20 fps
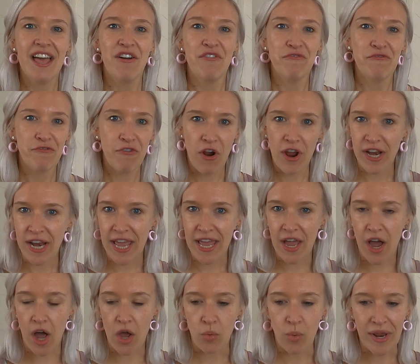Friday,
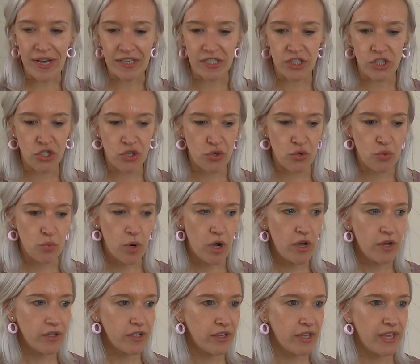I went to
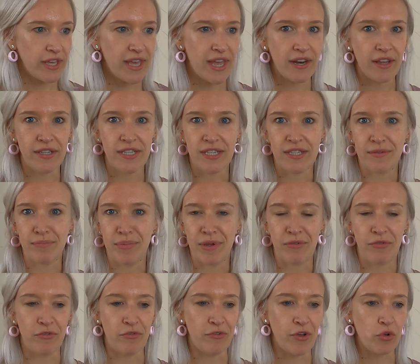work. Again, I did a bit
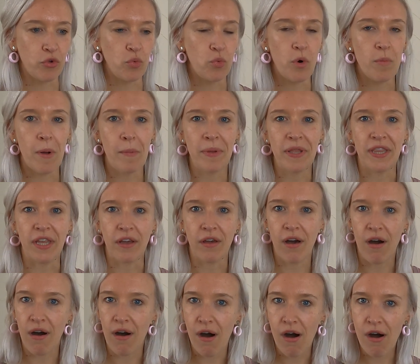of a vocal warm-up in the
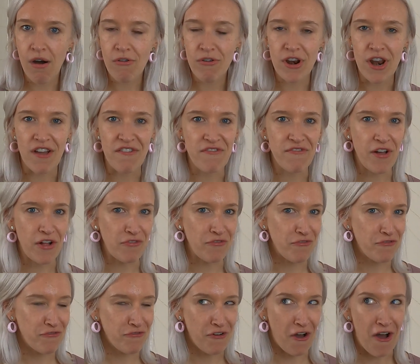car and I felt
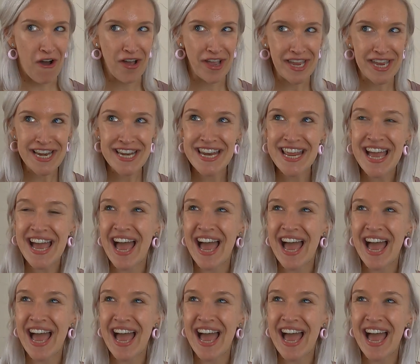fine.